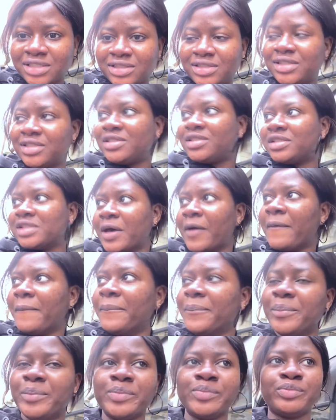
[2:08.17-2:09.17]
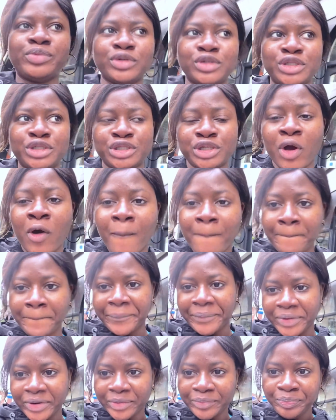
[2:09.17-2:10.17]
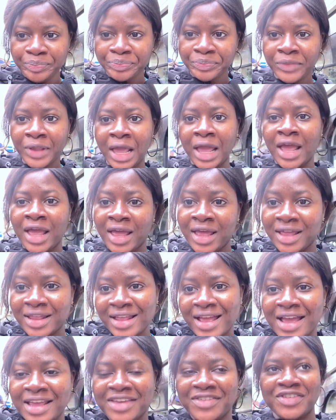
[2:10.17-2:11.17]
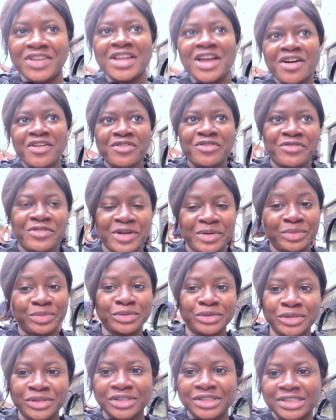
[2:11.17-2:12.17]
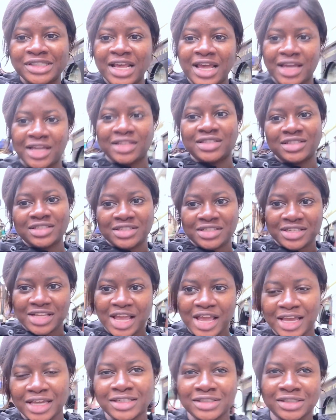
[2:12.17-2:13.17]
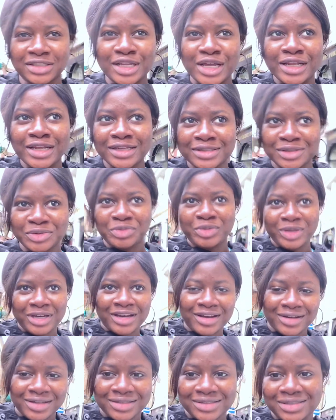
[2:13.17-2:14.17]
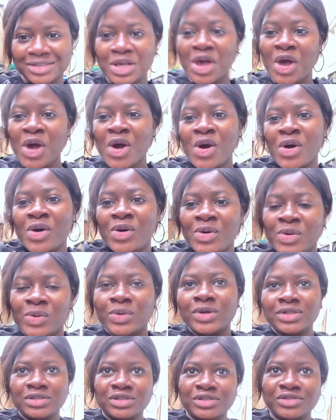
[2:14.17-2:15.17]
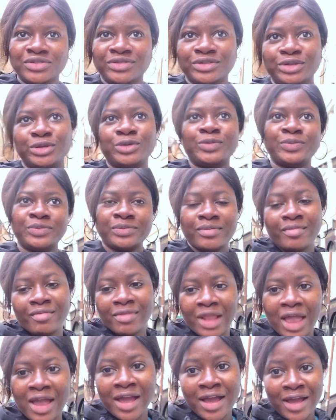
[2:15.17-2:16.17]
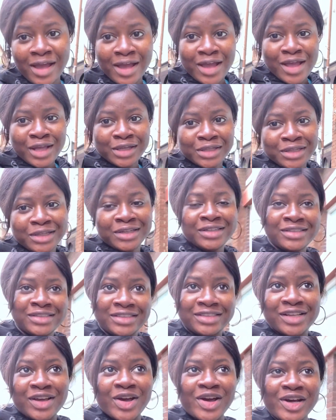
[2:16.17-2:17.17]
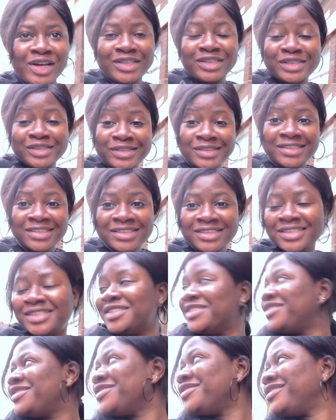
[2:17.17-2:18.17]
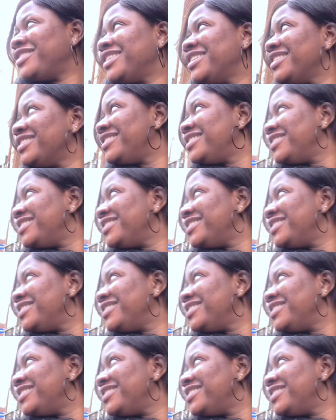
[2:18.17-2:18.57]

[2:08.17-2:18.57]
this bookshop that are giving out free books, and I decided to pick out one novel so to read.